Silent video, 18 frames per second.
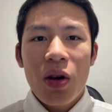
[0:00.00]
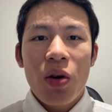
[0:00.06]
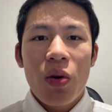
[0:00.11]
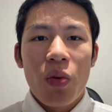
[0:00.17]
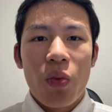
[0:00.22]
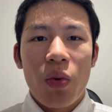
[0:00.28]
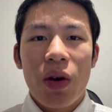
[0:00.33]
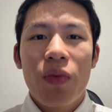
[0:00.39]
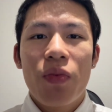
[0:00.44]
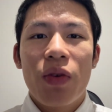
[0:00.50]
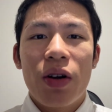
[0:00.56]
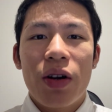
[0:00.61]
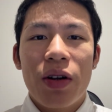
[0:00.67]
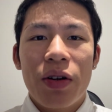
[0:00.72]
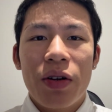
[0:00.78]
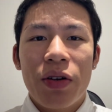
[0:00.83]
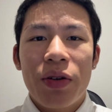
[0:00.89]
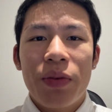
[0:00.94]
We
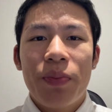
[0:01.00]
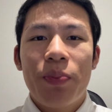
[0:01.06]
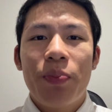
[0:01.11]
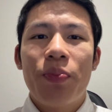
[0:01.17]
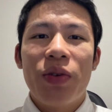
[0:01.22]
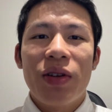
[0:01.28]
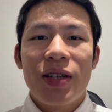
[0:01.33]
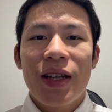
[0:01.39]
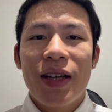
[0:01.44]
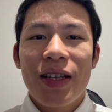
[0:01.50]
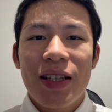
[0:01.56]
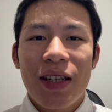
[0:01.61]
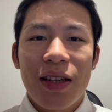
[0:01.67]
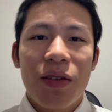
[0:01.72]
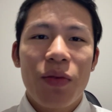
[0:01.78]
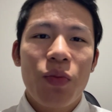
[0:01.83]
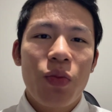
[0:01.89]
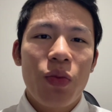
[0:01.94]
were
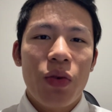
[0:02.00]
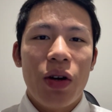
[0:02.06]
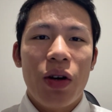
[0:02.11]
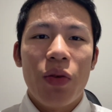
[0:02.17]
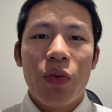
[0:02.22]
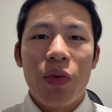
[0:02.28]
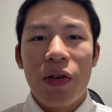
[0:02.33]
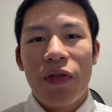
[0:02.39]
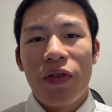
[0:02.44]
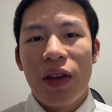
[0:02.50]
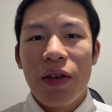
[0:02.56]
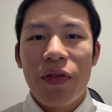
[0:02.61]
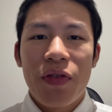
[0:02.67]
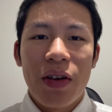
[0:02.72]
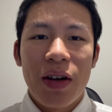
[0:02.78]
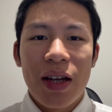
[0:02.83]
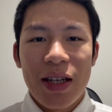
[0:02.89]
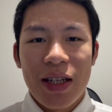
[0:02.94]
presenting with
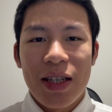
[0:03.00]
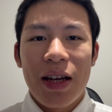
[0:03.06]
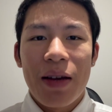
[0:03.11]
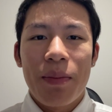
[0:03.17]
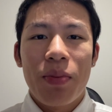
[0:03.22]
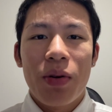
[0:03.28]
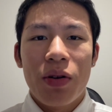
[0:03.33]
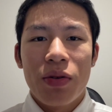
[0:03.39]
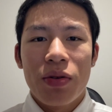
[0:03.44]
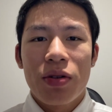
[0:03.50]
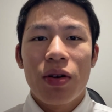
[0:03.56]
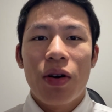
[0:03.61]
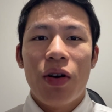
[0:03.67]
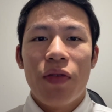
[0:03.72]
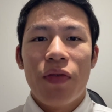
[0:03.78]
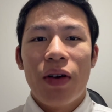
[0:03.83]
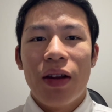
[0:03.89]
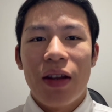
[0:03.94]
different examples
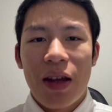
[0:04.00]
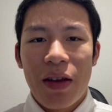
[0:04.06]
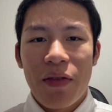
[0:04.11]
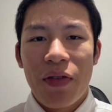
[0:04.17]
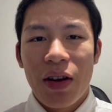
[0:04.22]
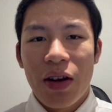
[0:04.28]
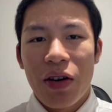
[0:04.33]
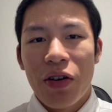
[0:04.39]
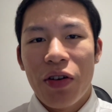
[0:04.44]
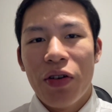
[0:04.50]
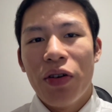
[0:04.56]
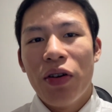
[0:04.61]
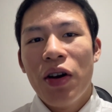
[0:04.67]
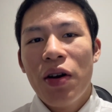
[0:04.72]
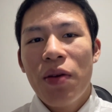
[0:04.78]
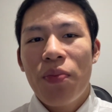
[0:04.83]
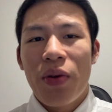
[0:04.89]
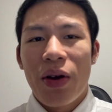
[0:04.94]
of unethical
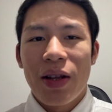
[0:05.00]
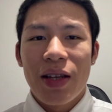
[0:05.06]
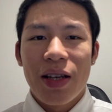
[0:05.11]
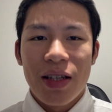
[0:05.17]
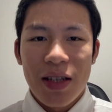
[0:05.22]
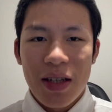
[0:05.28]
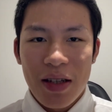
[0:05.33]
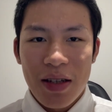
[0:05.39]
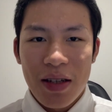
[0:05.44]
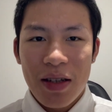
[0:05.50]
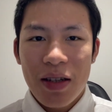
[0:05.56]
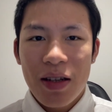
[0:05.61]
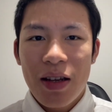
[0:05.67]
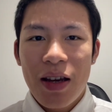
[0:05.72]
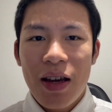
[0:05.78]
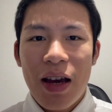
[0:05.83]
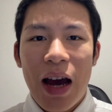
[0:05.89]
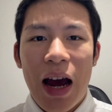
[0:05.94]
practices.
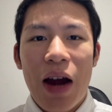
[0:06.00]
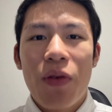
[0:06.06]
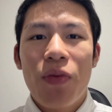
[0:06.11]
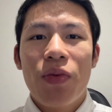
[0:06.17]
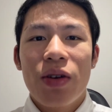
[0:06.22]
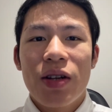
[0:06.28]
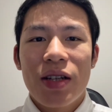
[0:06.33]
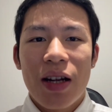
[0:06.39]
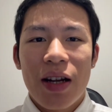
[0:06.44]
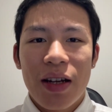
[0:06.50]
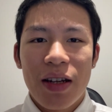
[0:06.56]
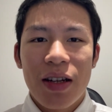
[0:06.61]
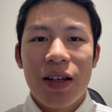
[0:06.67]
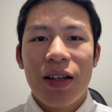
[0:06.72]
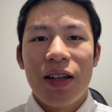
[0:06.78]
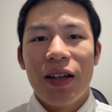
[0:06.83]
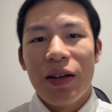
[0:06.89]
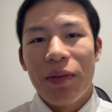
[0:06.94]
I was
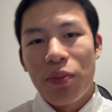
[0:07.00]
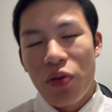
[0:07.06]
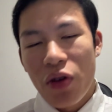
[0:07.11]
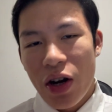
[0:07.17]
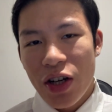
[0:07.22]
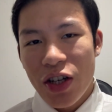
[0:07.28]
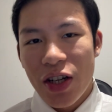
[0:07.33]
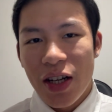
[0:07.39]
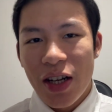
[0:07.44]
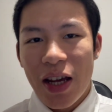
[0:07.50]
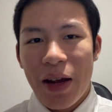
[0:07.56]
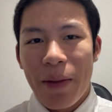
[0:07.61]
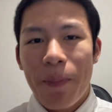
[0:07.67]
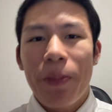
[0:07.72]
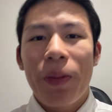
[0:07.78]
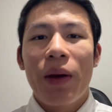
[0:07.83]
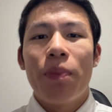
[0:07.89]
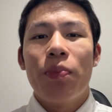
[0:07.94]
under the impression that
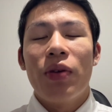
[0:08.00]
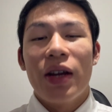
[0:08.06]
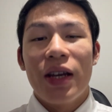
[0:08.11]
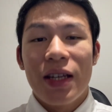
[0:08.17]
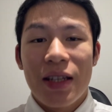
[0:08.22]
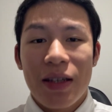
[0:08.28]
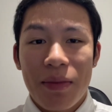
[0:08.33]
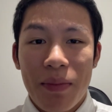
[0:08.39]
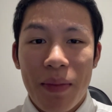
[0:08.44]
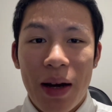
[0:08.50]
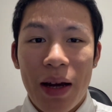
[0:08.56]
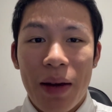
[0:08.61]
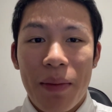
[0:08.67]
pleasing my